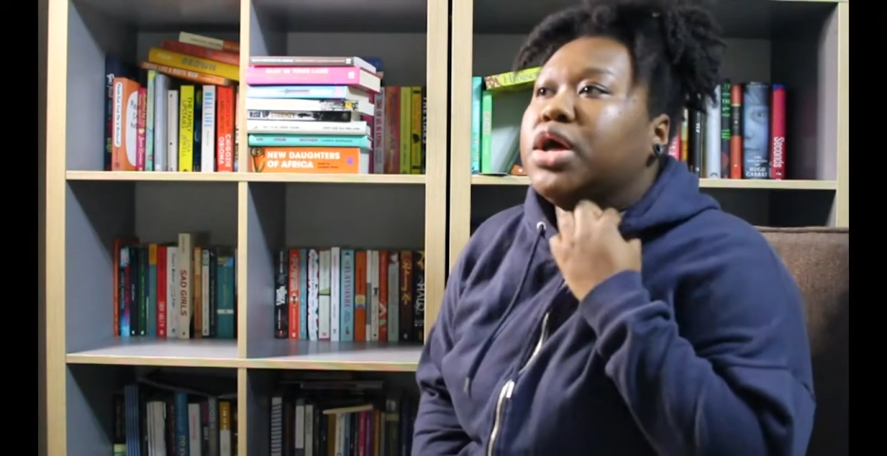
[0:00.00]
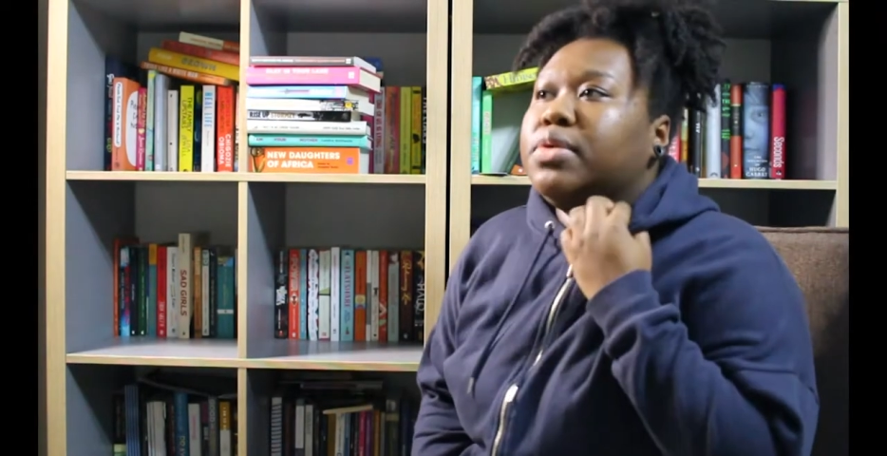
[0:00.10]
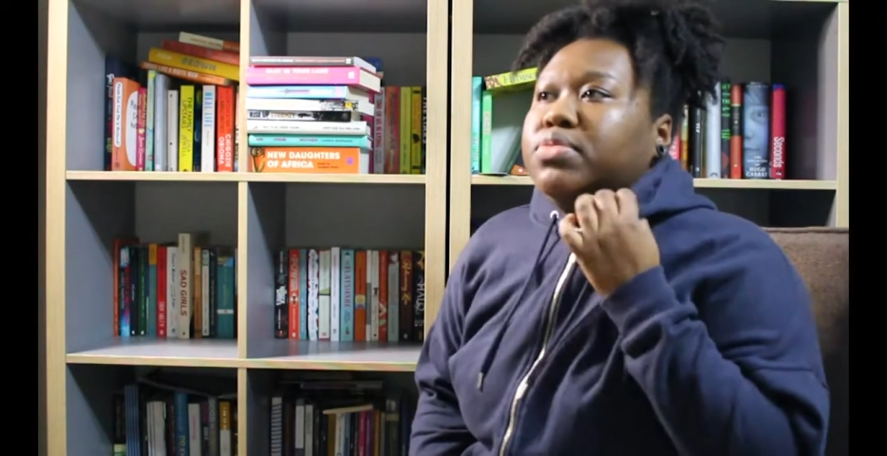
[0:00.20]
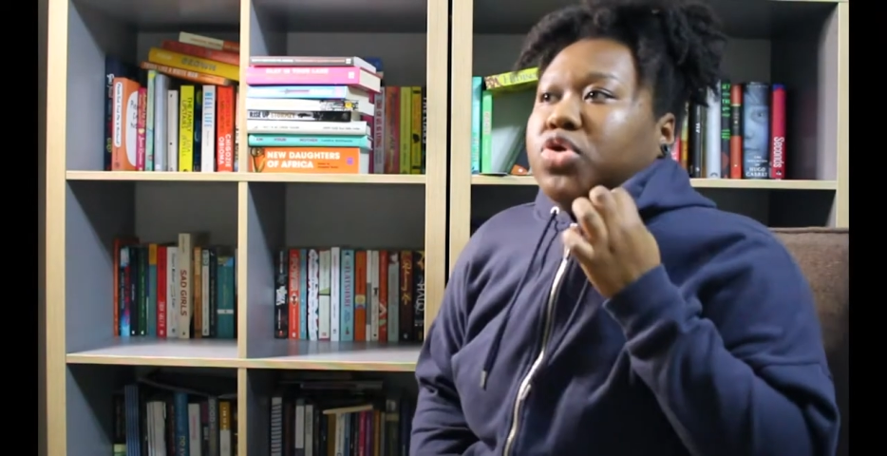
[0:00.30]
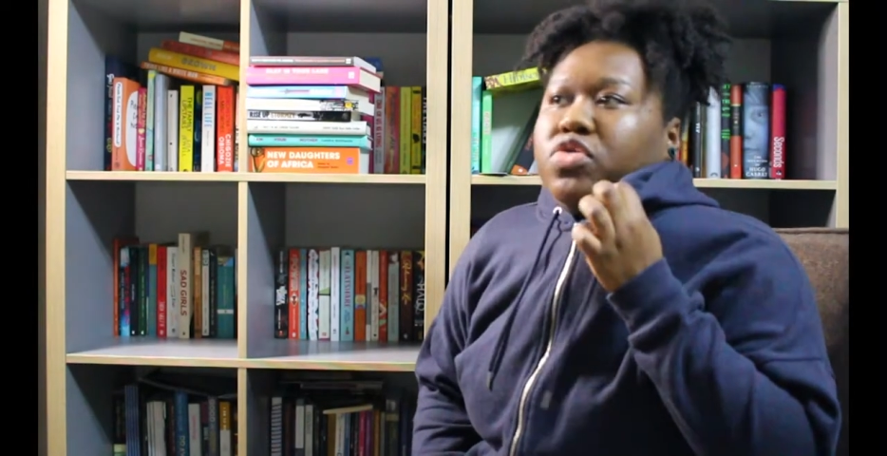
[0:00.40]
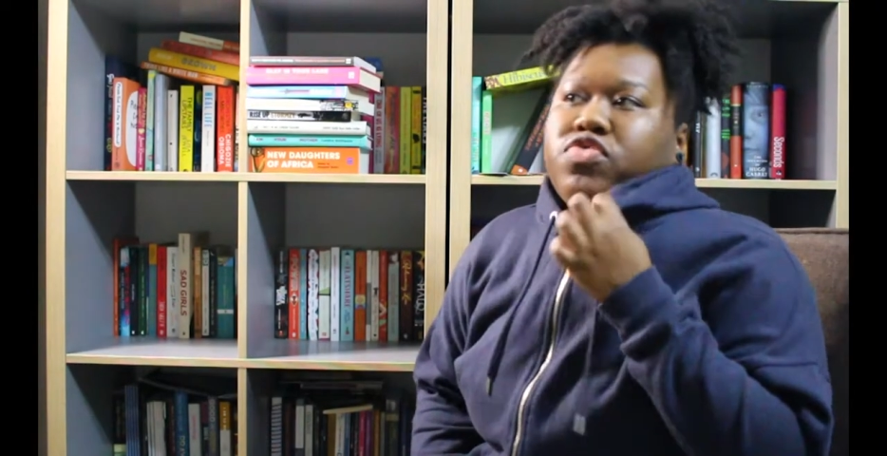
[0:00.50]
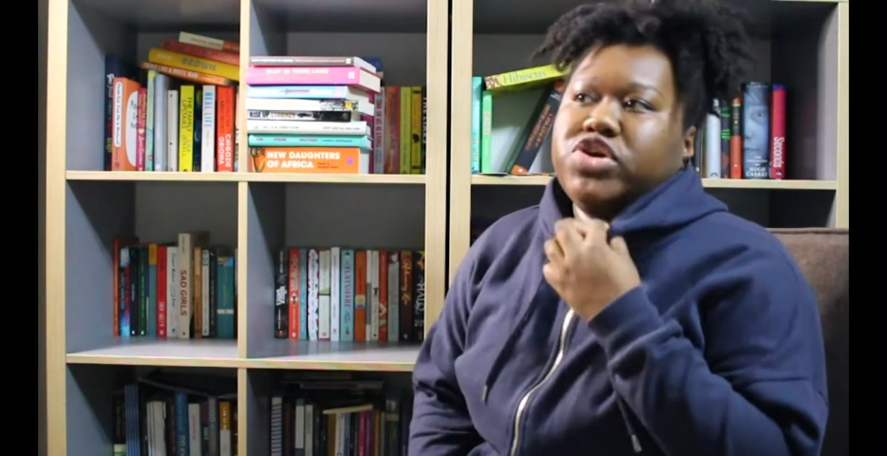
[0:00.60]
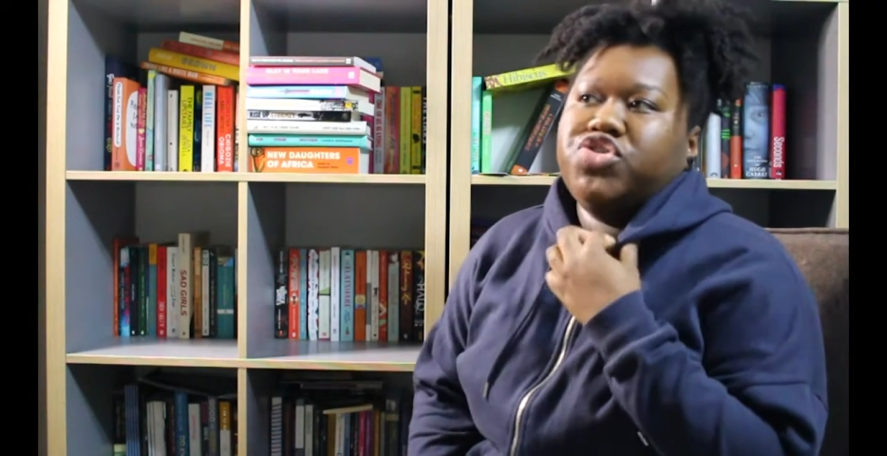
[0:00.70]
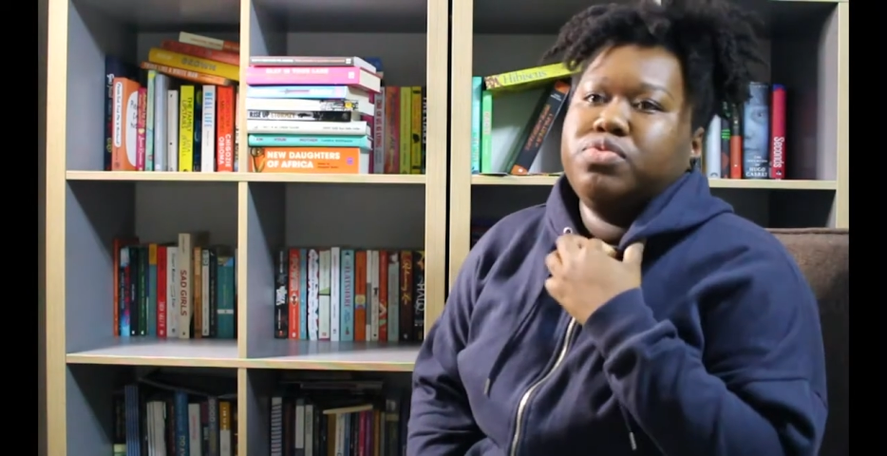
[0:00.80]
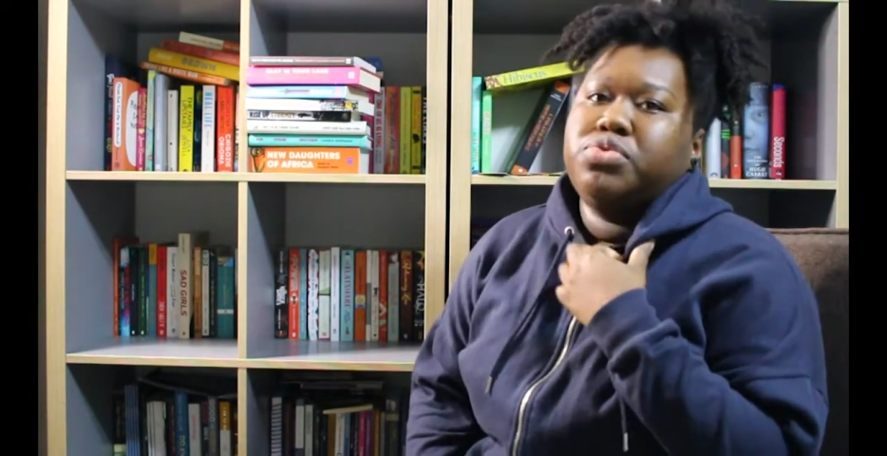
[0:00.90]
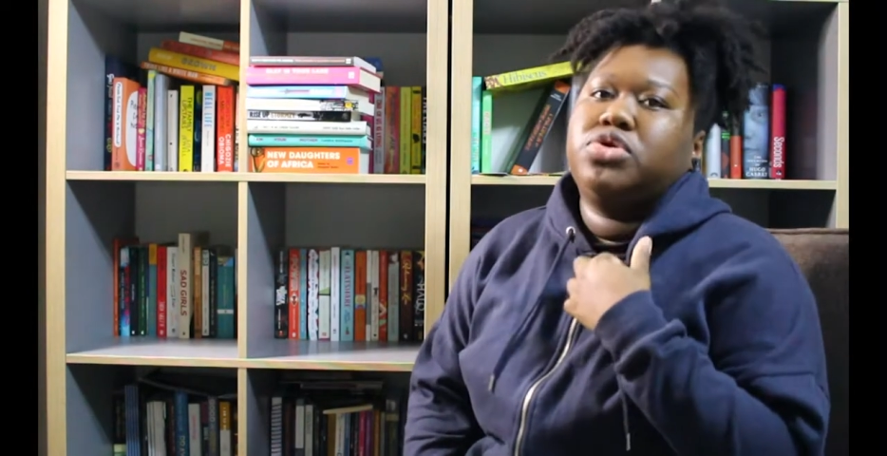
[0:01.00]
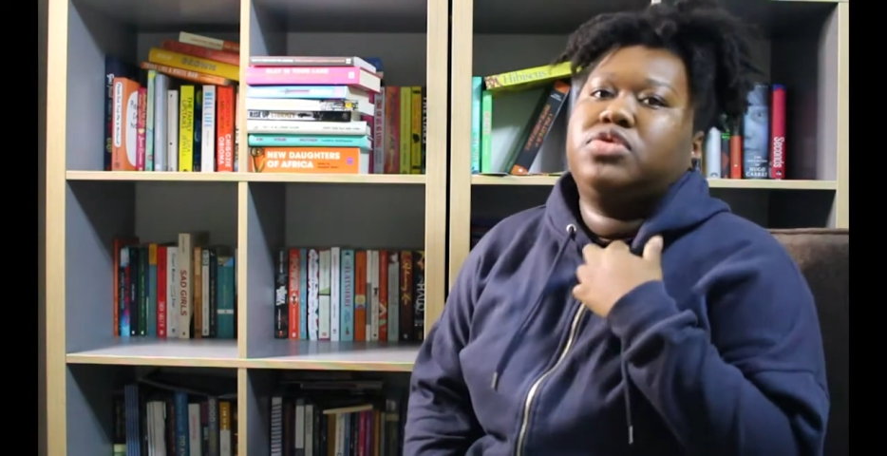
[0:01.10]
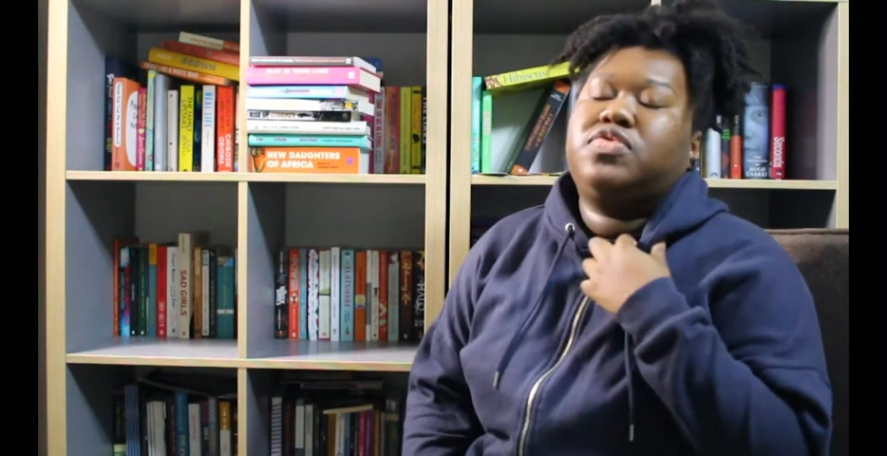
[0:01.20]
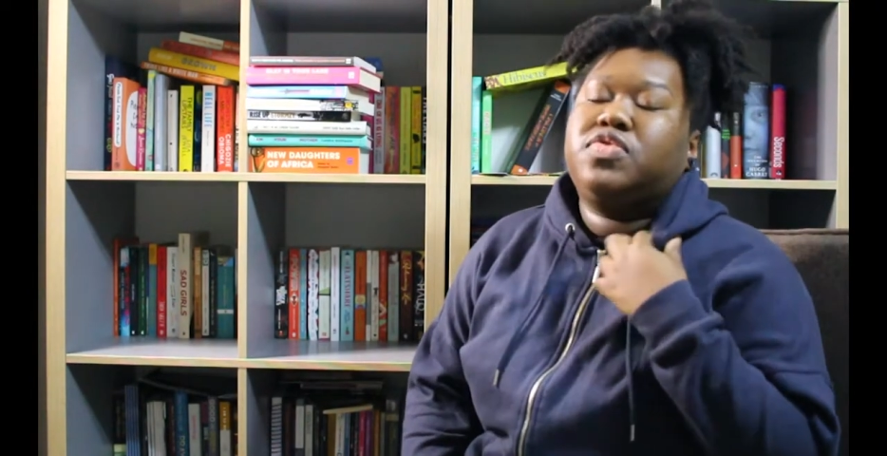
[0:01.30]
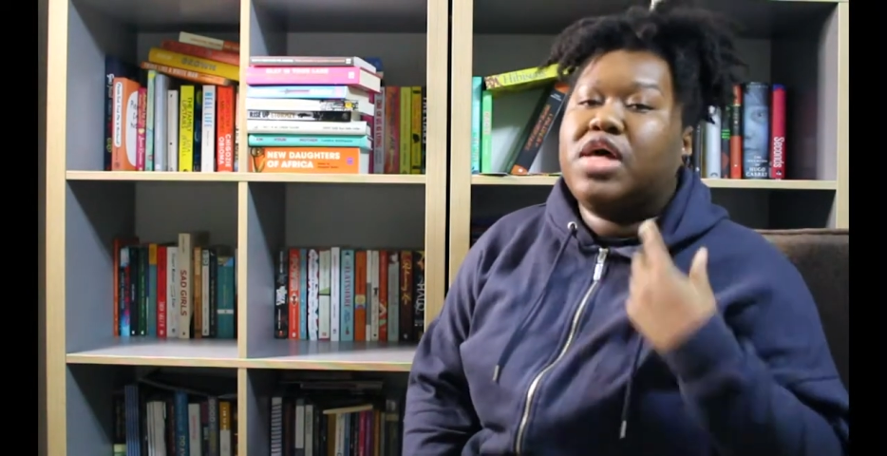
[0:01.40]
non-fiction
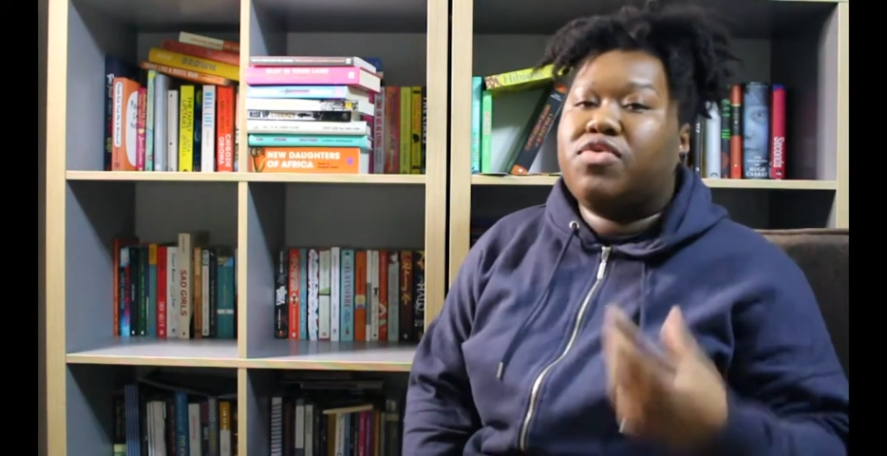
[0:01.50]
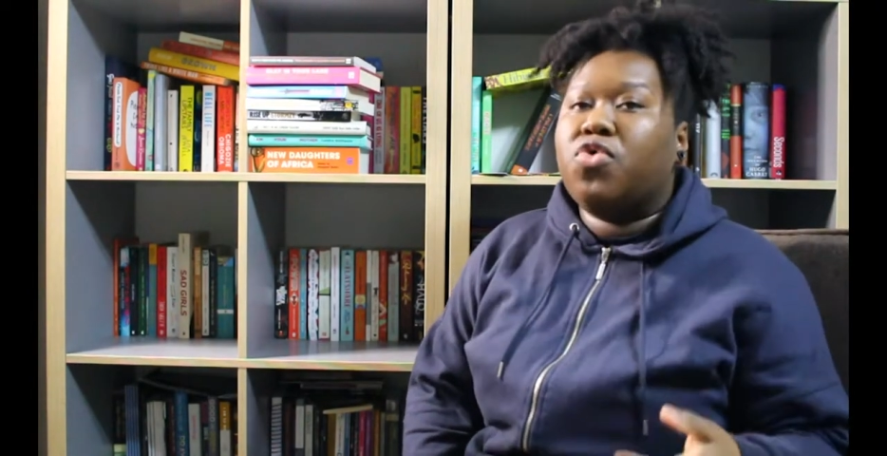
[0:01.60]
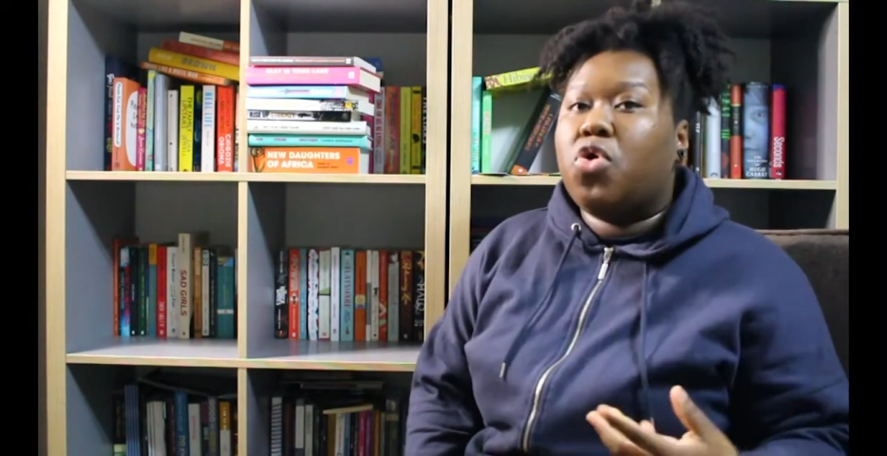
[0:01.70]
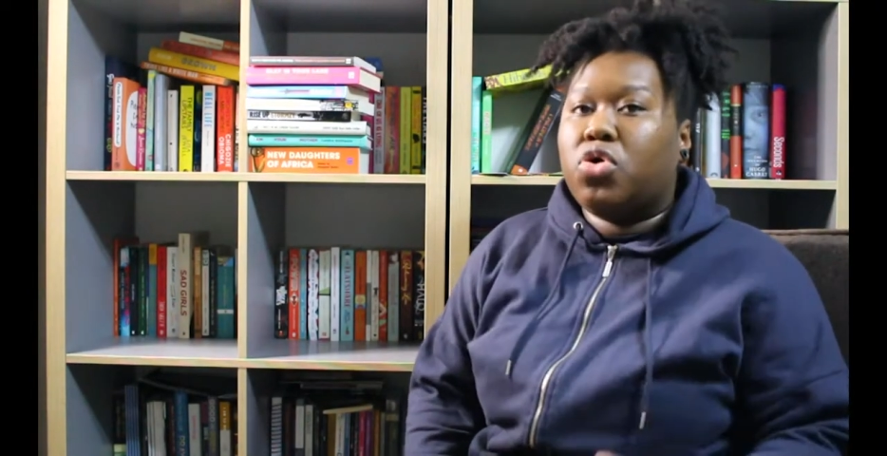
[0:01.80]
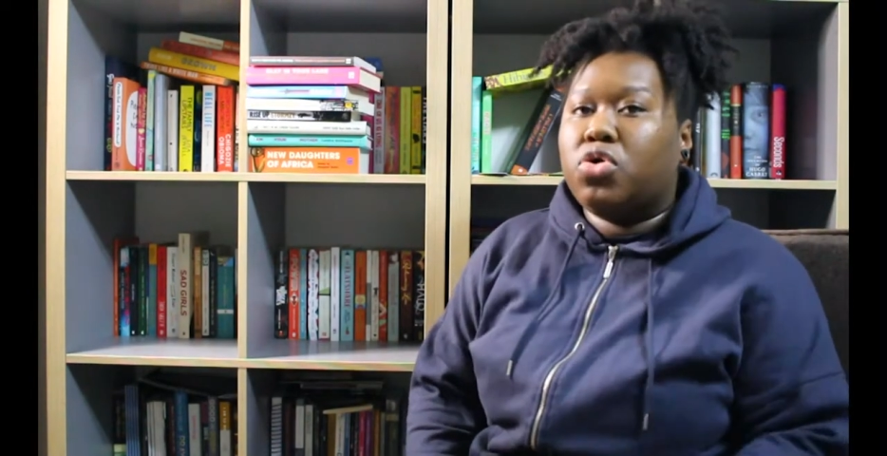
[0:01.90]
books that I've got